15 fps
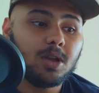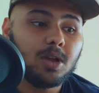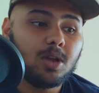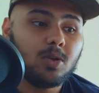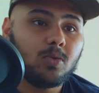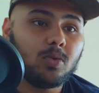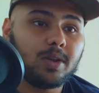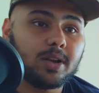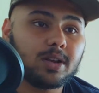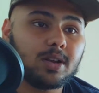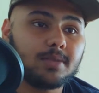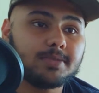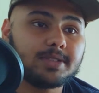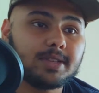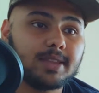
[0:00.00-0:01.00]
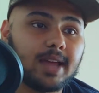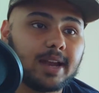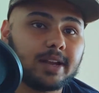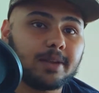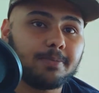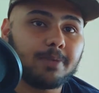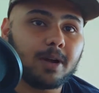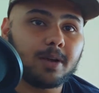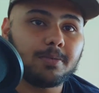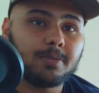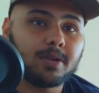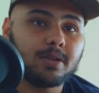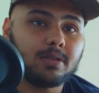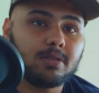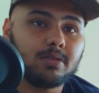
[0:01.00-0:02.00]
when it comes to that
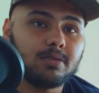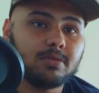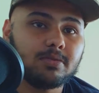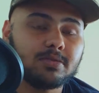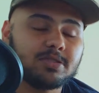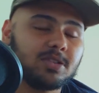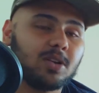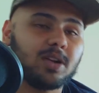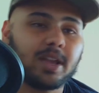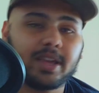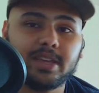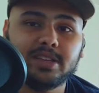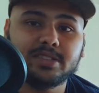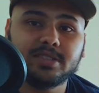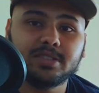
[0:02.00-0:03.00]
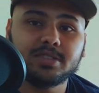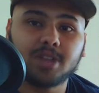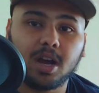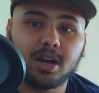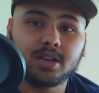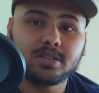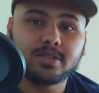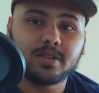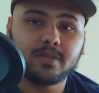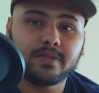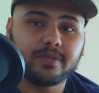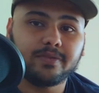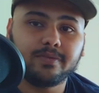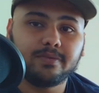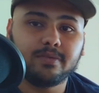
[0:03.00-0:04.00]
department. It's not like he's in charge of
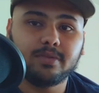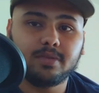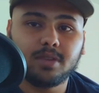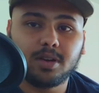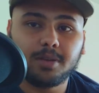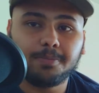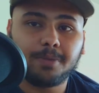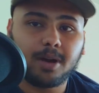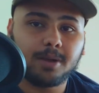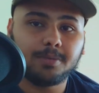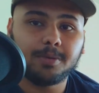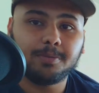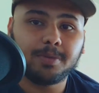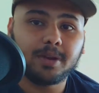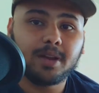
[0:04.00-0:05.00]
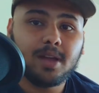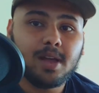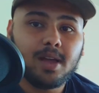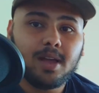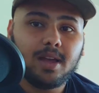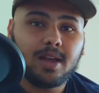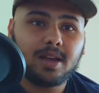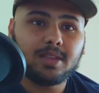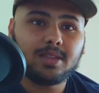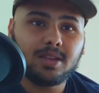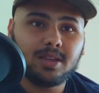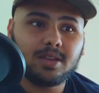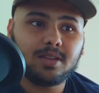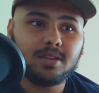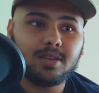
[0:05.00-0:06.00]
the department, but I
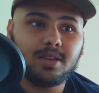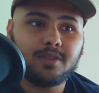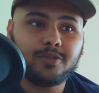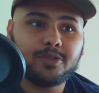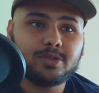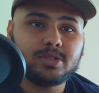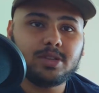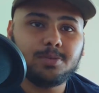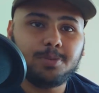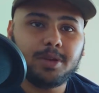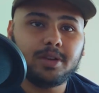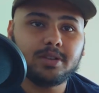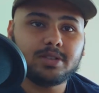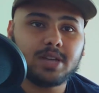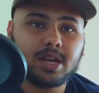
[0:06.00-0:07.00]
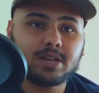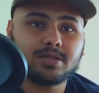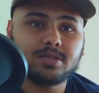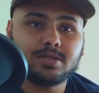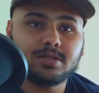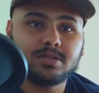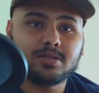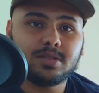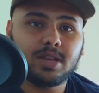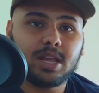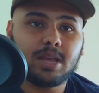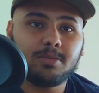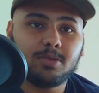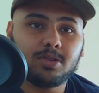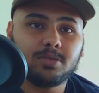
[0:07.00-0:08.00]
think if you see Peter Jackson's
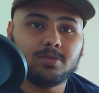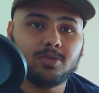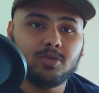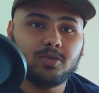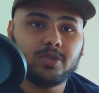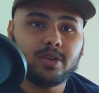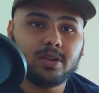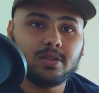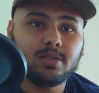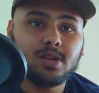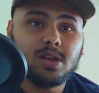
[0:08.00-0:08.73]
name on a movie,